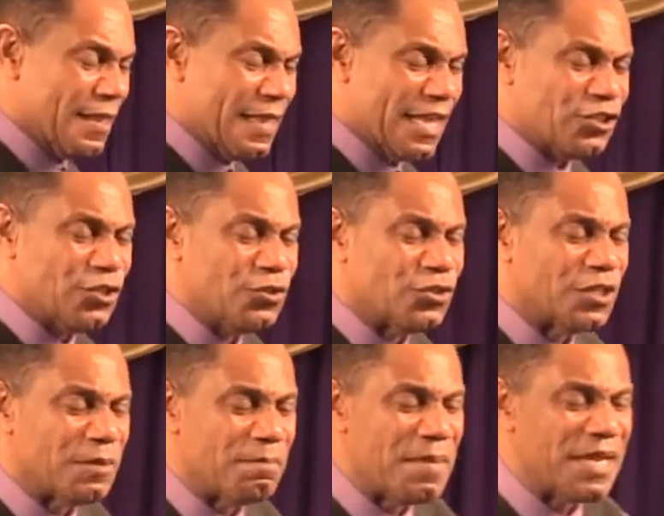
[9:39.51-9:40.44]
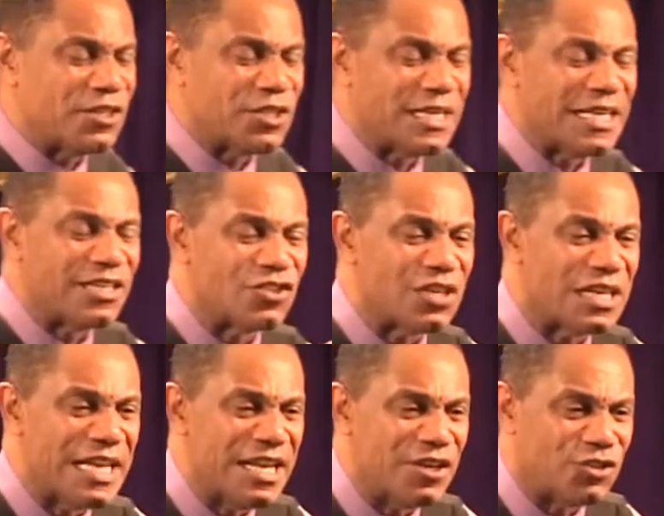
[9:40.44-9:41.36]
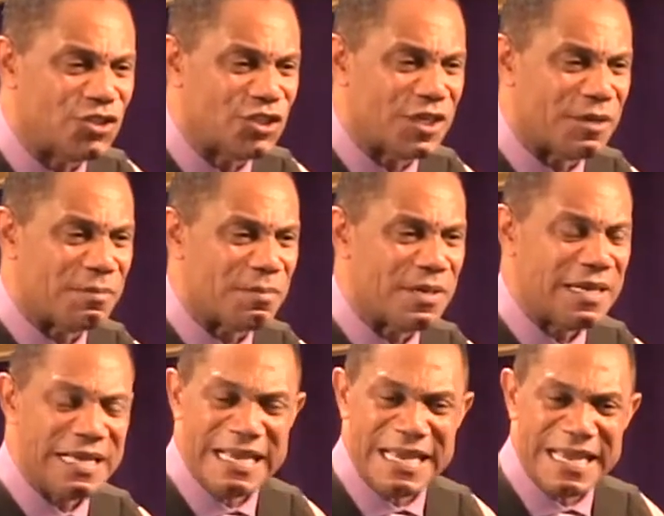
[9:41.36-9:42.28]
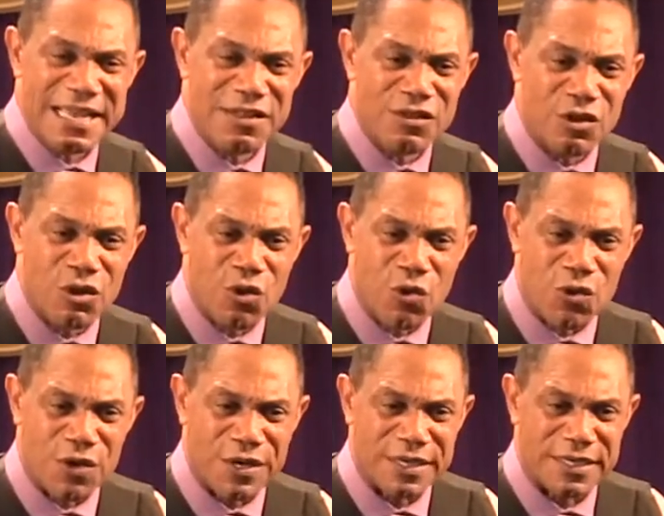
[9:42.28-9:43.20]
that you submit to his leadership in the Lord.